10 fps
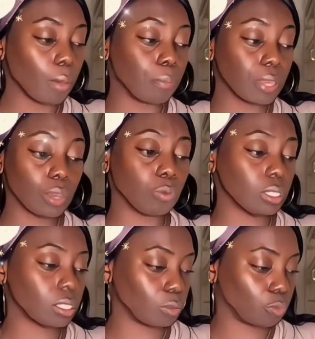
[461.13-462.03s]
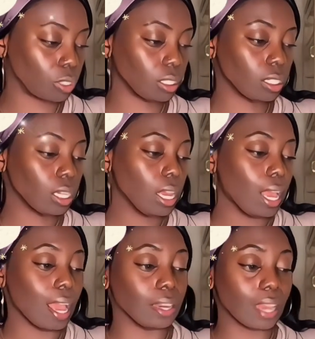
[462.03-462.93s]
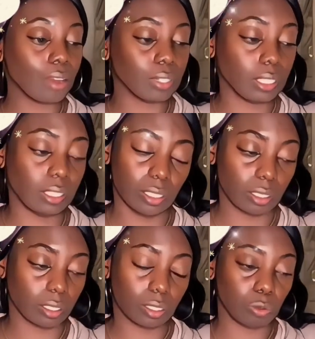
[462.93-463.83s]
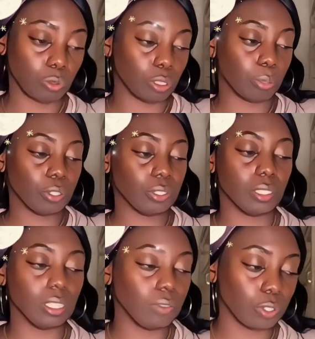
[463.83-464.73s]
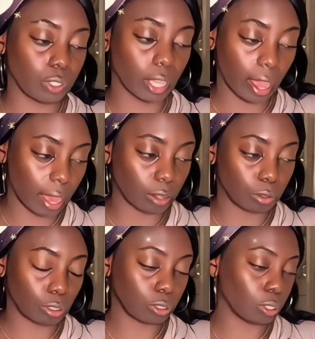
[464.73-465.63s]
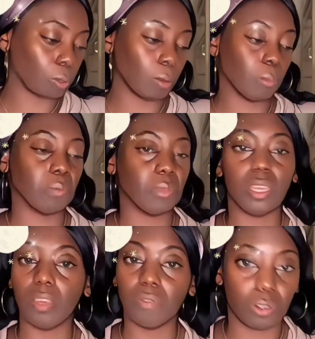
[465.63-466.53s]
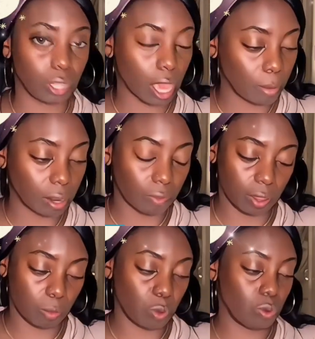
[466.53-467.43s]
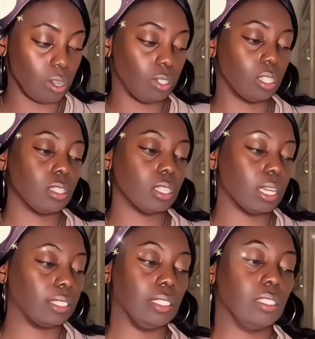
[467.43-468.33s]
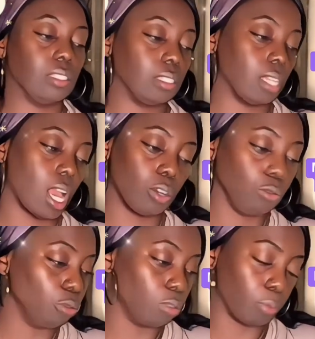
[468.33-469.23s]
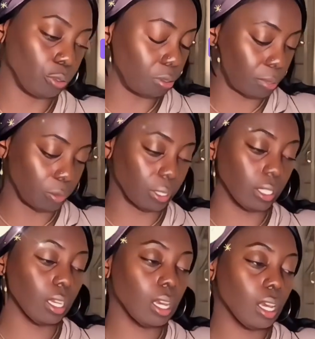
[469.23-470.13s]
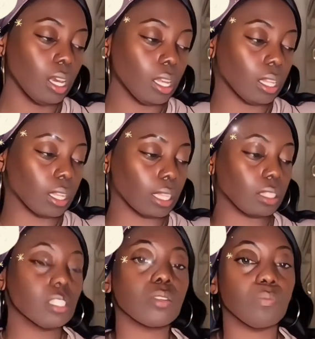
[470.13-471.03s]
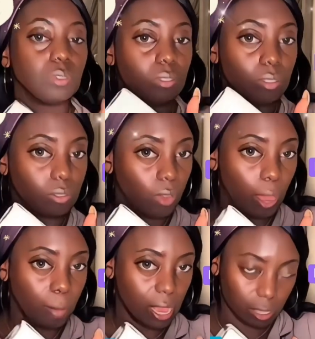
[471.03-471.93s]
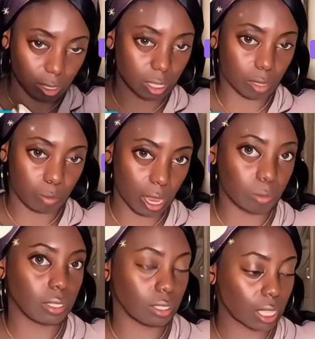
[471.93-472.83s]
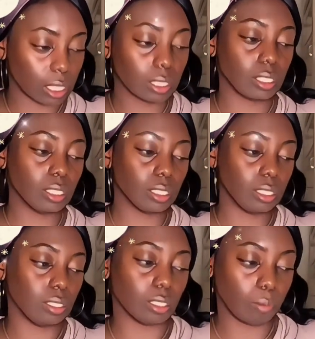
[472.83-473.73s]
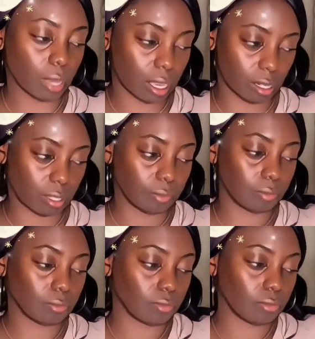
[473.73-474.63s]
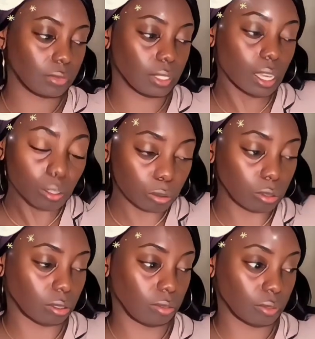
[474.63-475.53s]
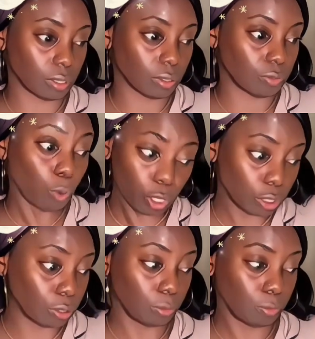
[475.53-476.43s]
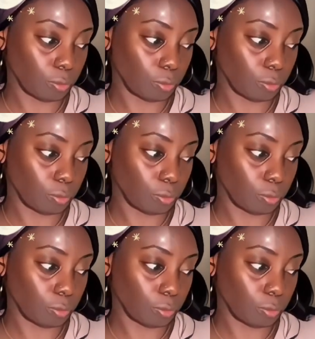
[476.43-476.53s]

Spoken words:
being with someone, and y'all really think that this was your person, even though y'all had a long-term commitment, even though y'all made a family with each other. Like, this is not who you're supposed to be with. Like, there's a divine masculine at the bottom of this deck. There is somebody else for you.